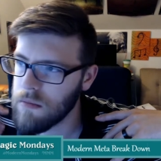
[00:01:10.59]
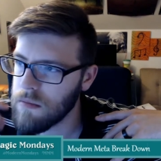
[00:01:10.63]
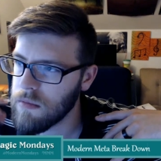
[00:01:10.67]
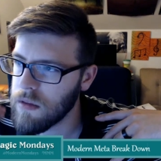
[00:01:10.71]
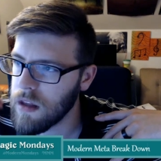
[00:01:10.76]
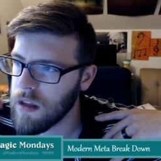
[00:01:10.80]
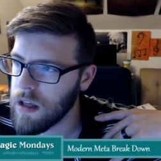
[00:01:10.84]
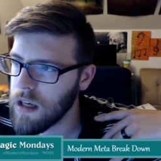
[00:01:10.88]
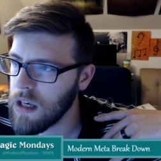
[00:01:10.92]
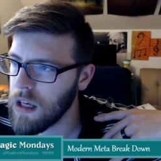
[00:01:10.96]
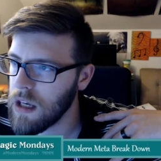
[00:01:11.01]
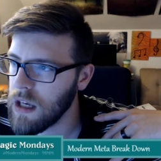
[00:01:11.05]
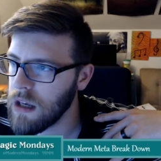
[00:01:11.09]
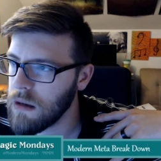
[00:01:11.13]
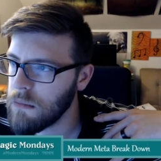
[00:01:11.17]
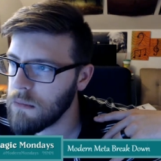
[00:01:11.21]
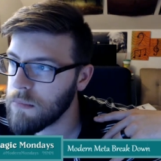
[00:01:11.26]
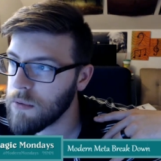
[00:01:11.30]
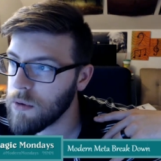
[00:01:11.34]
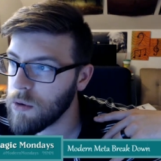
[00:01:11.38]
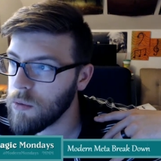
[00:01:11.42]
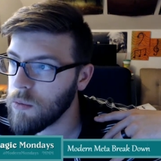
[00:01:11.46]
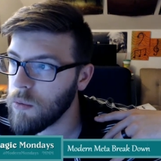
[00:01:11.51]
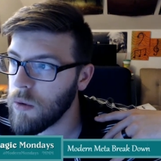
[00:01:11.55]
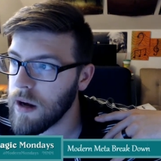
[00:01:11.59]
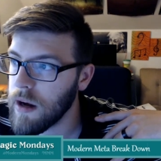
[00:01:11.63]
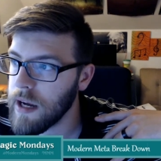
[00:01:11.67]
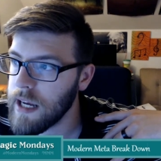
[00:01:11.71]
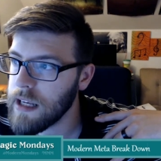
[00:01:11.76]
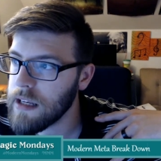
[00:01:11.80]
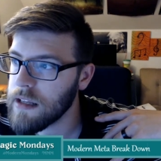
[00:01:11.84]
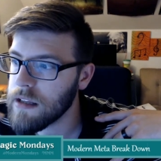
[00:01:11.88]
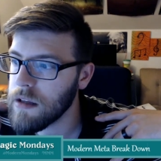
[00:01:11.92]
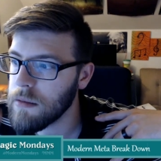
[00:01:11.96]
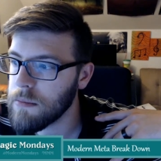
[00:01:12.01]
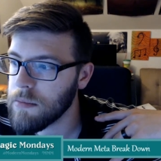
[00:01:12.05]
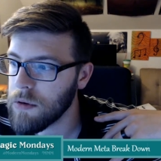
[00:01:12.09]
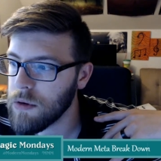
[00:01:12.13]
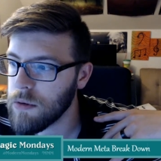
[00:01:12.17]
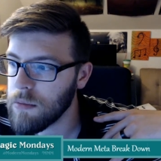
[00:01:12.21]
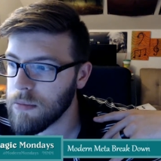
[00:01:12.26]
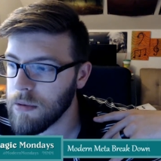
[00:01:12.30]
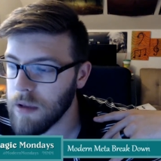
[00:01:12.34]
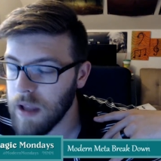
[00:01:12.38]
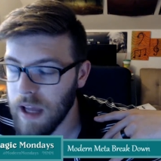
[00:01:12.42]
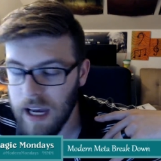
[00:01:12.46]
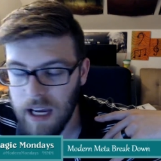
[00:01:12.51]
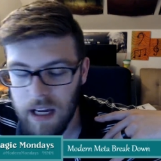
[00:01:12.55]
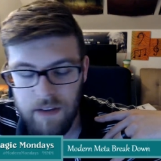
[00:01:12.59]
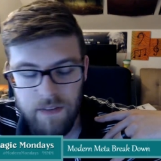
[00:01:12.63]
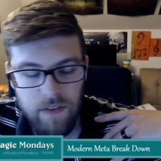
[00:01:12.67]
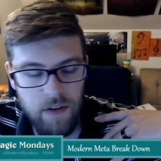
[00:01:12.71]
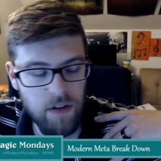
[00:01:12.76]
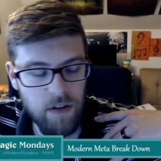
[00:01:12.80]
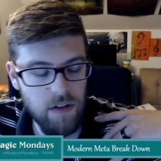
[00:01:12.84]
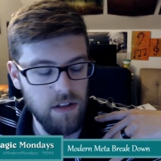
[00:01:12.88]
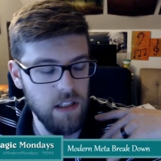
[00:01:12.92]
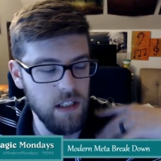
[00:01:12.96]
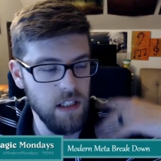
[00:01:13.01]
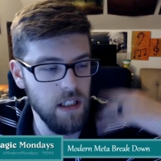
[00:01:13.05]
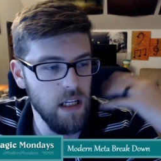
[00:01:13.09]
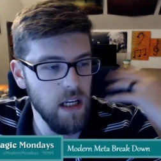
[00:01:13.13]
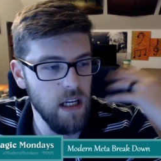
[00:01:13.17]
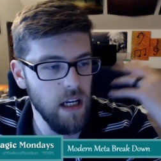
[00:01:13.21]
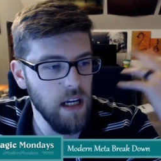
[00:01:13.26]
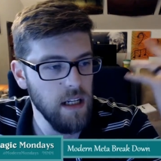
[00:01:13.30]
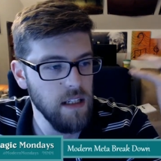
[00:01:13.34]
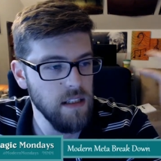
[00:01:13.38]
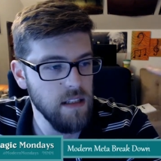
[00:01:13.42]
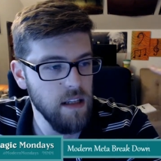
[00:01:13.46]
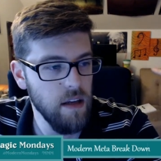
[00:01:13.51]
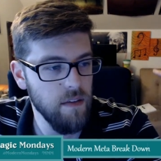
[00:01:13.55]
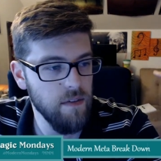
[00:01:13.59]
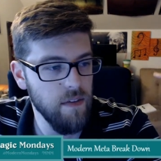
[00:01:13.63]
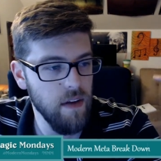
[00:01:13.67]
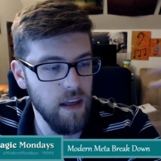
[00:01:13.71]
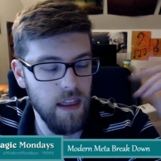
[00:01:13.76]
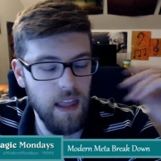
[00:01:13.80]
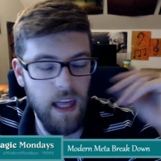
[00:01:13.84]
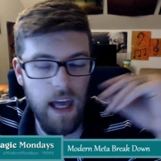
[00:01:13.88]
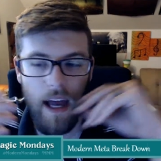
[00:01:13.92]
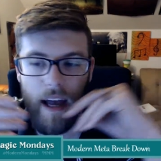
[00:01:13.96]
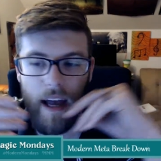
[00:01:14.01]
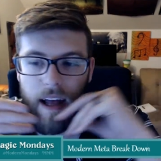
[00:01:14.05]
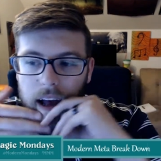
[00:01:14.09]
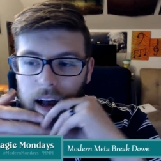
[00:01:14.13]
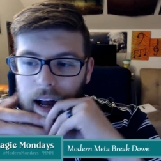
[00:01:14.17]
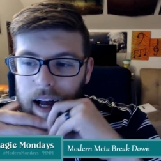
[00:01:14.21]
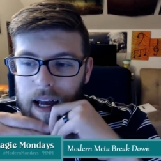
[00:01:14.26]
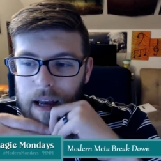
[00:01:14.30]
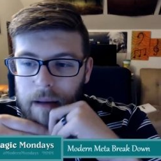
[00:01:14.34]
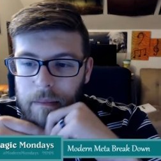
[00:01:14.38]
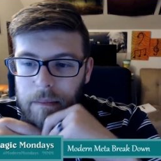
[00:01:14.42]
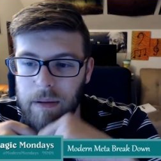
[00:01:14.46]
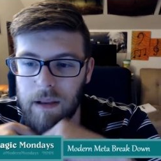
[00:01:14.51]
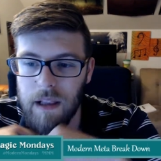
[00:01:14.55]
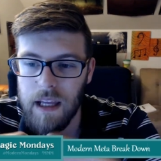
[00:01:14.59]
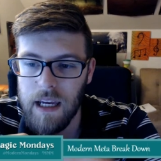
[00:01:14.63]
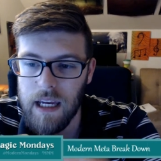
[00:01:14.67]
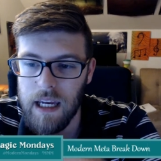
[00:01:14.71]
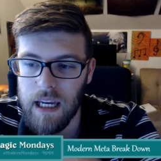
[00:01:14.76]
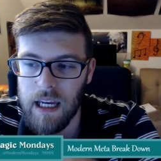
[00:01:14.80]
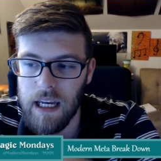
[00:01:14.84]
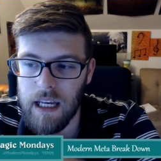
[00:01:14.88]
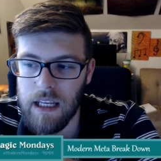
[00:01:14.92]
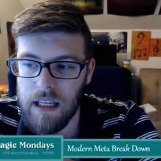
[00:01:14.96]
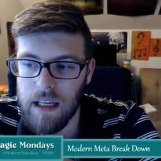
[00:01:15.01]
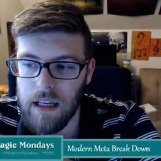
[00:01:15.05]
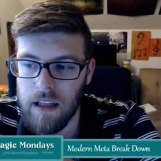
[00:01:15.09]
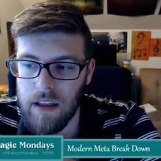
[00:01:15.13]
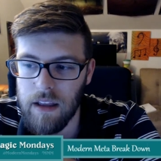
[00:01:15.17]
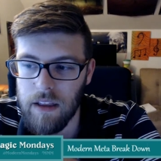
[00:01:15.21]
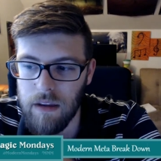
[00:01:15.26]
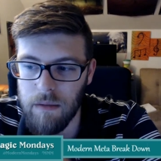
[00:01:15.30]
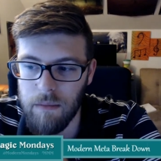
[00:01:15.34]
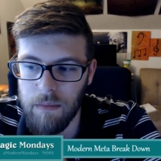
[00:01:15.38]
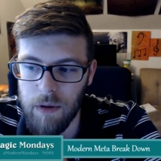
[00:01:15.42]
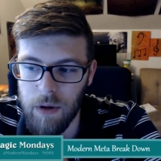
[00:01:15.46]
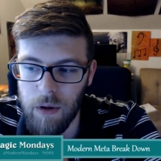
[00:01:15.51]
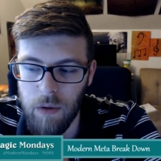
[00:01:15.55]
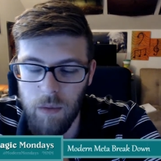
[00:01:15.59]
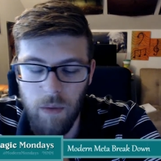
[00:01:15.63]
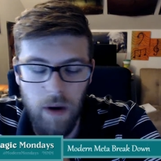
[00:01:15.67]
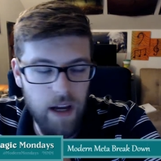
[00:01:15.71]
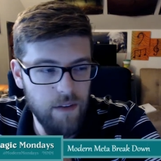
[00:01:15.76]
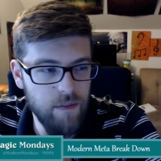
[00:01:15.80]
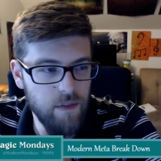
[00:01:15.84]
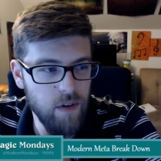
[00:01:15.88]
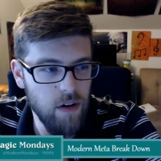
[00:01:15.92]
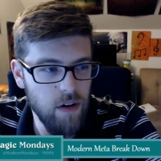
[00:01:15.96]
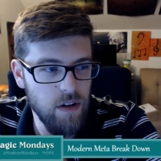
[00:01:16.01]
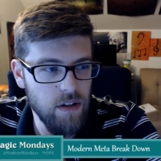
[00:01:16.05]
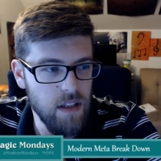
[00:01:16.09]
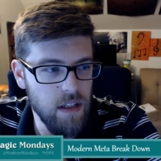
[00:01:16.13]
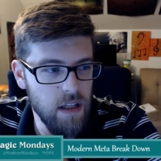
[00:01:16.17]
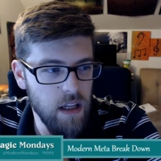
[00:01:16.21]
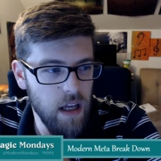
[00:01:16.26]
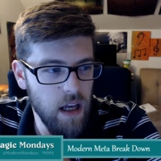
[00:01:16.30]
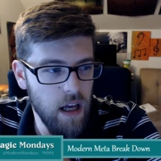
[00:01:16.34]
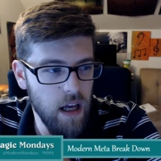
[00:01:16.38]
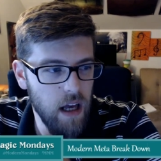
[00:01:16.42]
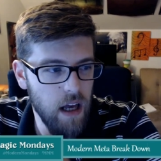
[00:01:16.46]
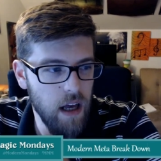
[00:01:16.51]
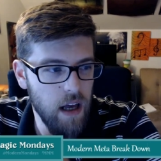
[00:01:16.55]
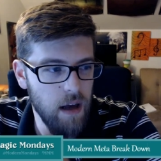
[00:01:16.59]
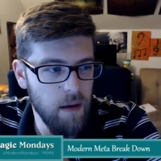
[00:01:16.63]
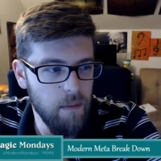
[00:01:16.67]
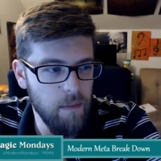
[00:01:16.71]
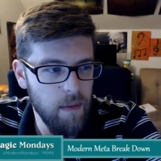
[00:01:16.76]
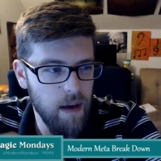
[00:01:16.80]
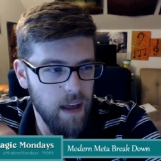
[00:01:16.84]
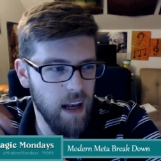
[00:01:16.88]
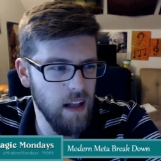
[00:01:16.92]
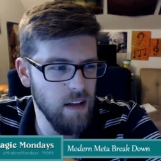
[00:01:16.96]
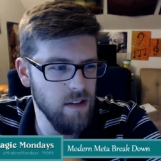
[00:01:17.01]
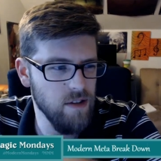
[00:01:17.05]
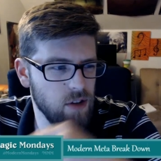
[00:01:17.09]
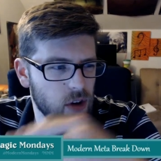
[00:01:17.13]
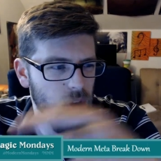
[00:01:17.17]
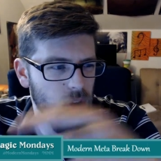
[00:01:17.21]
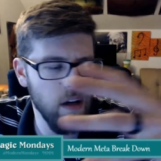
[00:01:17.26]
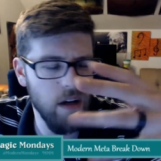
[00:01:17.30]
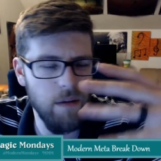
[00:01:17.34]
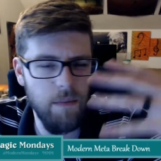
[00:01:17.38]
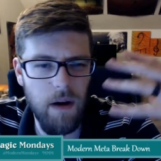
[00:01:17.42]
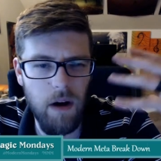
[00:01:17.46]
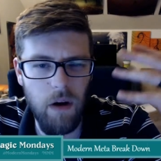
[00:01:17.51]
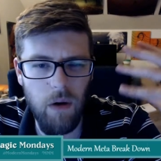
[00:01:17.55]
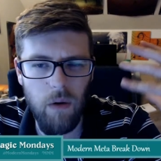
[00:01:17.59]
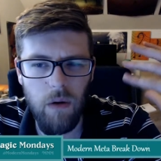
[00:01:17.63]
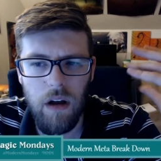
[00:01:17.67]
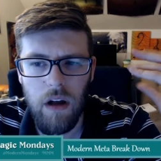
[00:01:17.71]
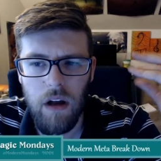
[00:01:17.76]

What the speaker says: The blue-white, the blue-black version, stuff like that. I played the blue-white version, and I'll talk about,